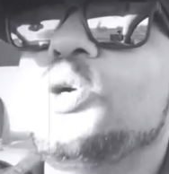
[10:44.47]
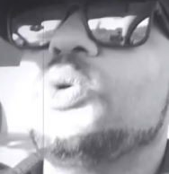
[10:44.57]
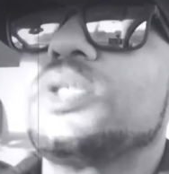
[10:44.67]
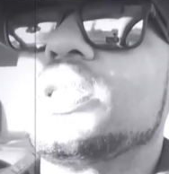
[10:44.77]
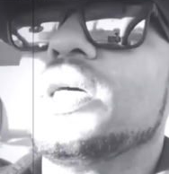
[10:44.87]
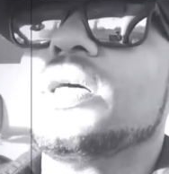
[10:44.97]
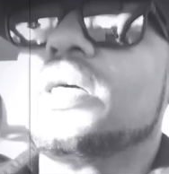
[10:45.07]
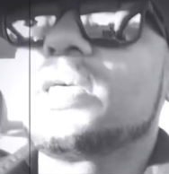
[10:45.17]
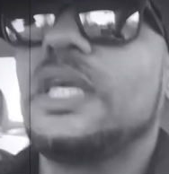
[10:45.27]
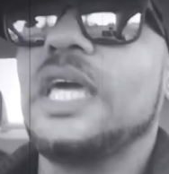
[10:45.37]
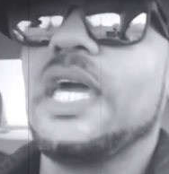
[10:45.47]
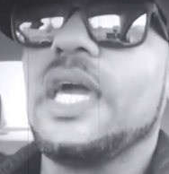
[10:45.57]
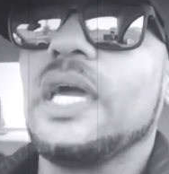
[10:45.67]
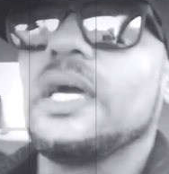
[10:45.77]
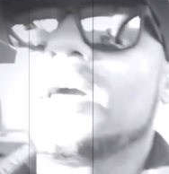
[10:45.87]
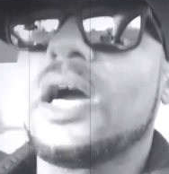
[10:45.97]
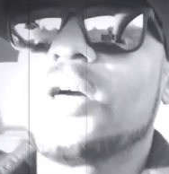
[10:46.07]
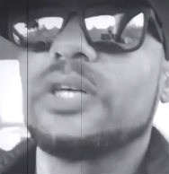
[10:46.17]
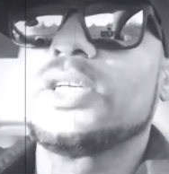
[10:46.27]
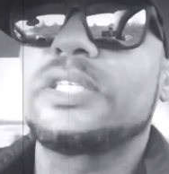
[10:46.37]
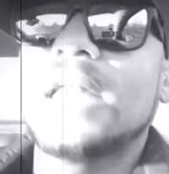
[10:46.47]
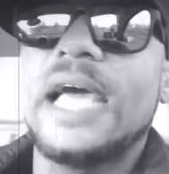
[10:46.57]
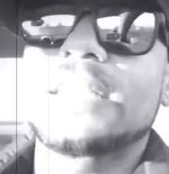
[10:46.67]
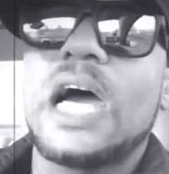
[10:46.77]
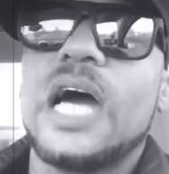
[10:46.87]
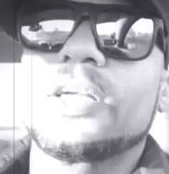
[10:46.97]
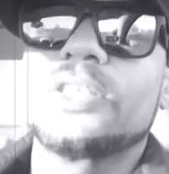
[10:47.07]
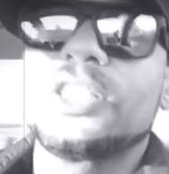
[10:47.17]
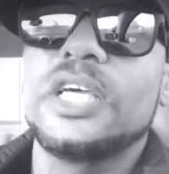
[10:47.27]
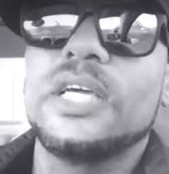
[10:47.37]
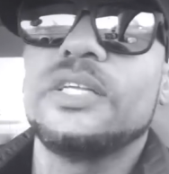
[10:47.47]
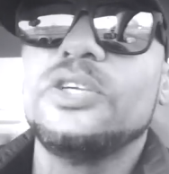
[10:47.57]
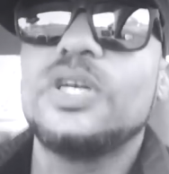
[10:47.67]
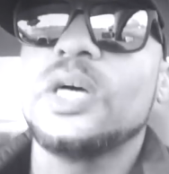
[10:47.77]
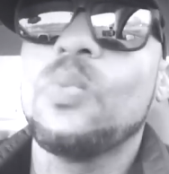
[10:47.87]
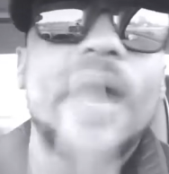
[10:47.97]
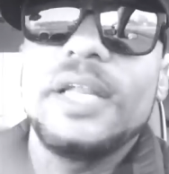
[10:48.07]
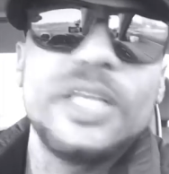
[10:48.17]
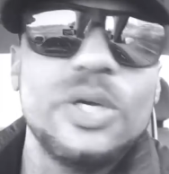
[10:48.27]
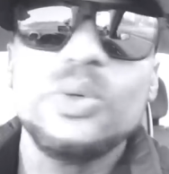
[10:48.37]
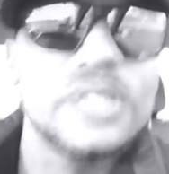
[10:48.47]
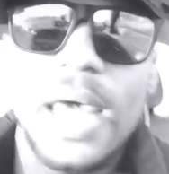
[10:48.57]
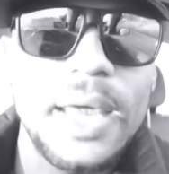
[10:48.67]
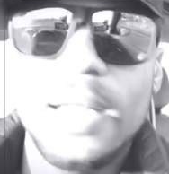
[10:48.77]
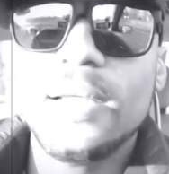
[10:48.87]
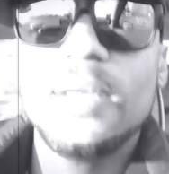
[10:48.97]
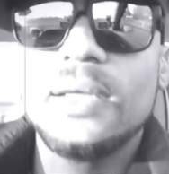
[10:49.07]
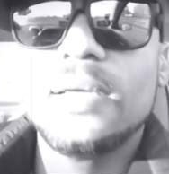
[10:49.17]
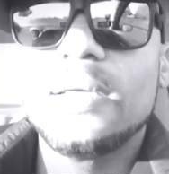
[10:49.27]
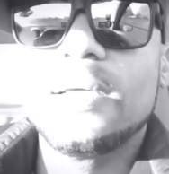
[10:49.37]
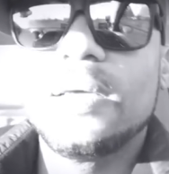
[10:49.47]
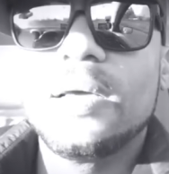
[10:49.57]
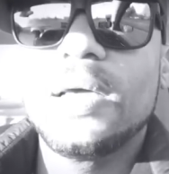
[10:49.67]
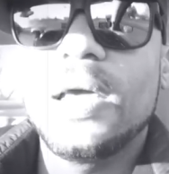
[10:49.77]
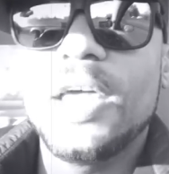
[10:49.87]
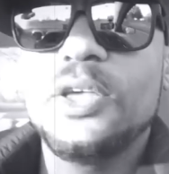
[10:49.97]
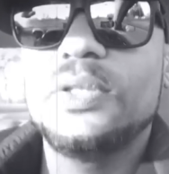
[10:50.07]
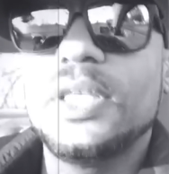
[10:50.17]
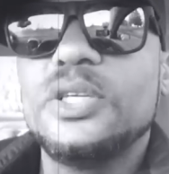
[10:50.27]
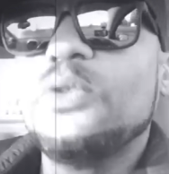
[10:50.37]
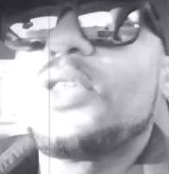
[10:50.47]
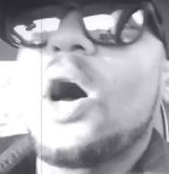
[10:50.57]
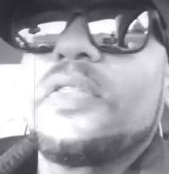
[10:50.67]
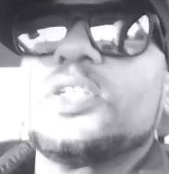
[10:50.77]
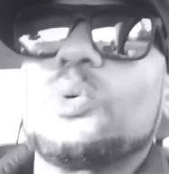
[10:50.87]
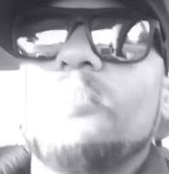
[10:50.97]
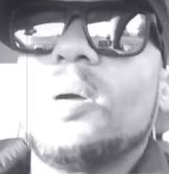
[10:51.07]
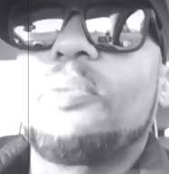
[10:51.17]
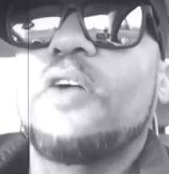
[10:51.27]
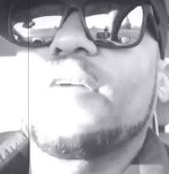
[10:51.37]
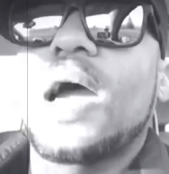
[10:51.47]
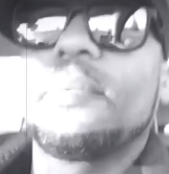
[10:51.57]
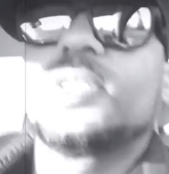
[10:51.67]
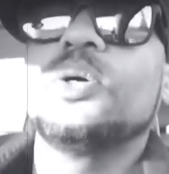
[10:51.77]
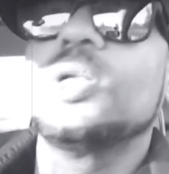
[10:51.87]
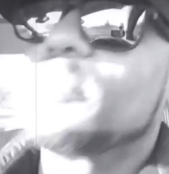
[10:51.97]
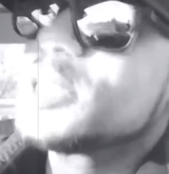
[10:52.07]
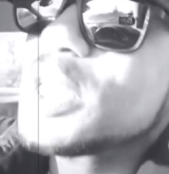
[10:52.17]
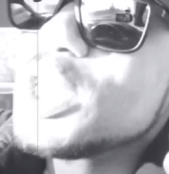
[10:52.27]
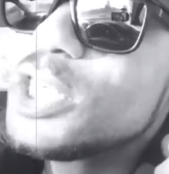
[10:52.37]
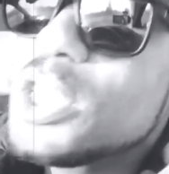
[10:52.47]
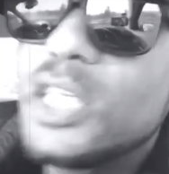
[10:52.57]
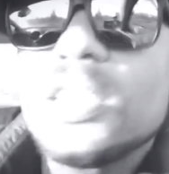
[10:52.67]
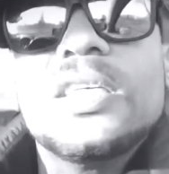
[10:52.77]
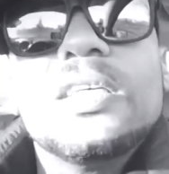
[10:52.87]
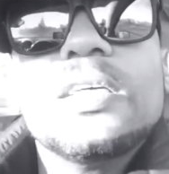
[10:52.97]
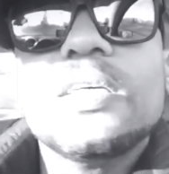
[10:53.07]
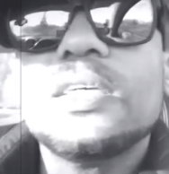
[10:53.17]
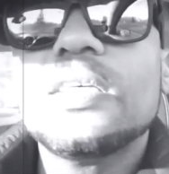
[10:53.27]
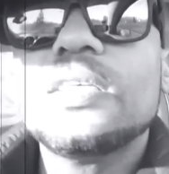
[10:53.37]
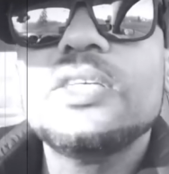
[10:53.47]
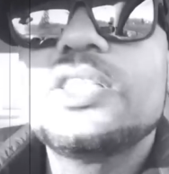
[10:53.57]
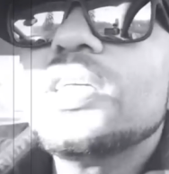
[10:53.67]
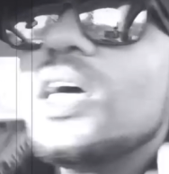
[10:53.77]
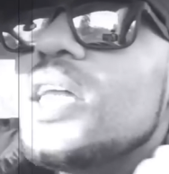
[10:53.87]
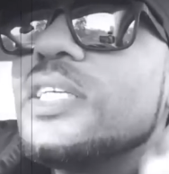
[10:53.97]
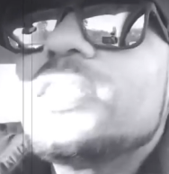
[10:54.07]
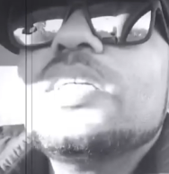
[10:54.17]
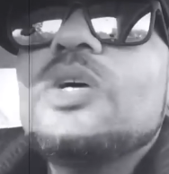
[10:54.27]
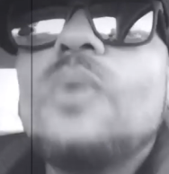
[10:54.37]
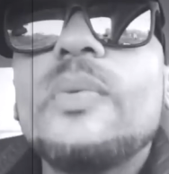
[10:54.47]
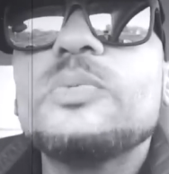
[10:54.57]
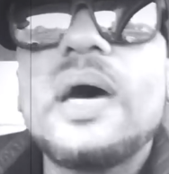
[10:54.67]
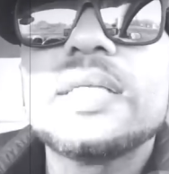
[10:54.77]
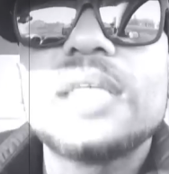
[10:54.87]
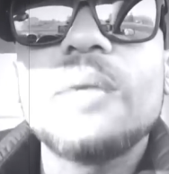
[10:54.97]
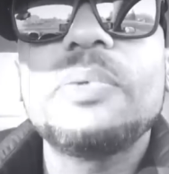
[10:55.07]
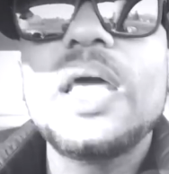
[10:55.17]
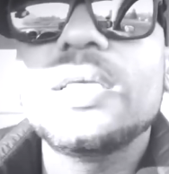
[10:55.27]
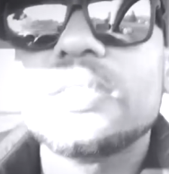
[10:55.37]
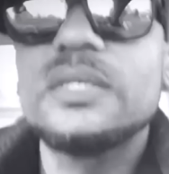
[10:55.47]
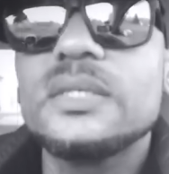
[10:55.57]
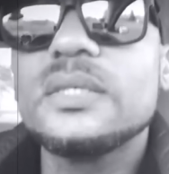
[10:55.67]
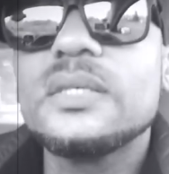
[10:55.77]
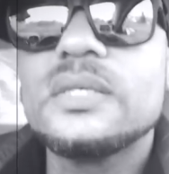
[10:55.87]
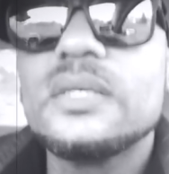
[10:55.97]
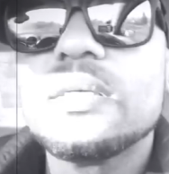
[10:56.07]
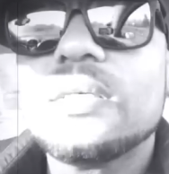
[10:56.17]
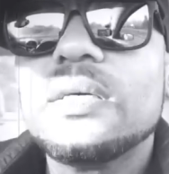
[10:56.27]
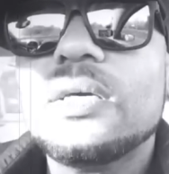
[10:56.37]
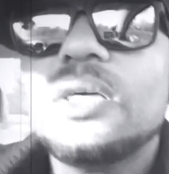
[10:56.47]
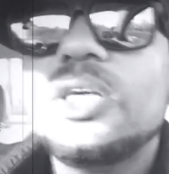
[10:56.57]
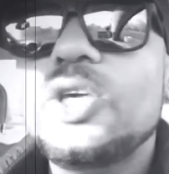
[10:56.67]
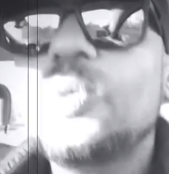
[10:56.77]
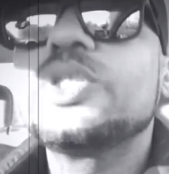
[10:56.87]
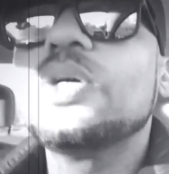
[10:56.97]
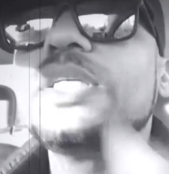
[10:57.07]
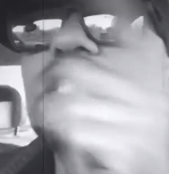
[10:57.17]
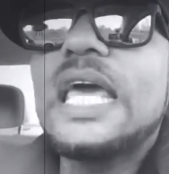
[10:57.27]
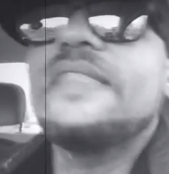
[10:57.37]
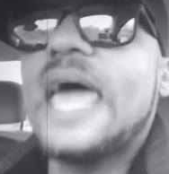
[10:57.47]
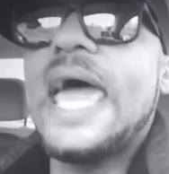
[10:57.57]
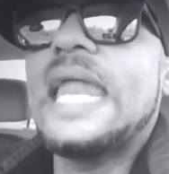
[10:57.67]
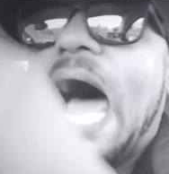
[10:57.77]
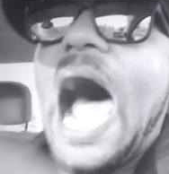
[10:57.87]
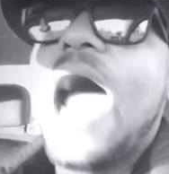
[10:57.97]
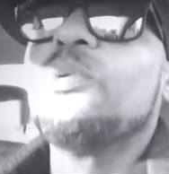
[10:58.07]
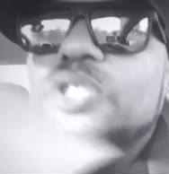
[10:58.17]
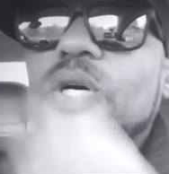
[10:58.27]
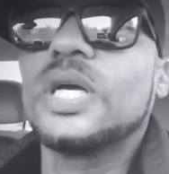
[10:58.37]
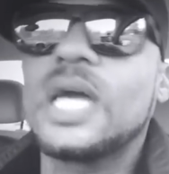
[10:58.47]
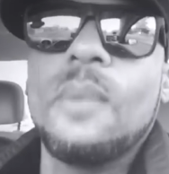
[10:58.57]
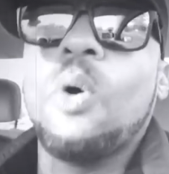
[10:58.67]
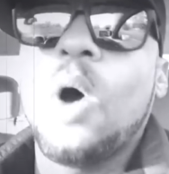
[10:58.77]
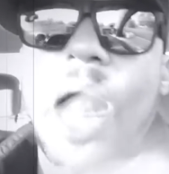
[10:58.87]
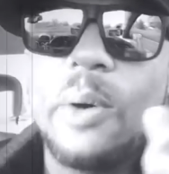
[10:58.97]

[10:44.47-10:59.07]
use the King Earner snatch honor shit. You couldn't wait to use that. And you thought this would be a perfect opportunity, but see, you should have understood what was about to take place. You was gonna say that, I was gonna come on,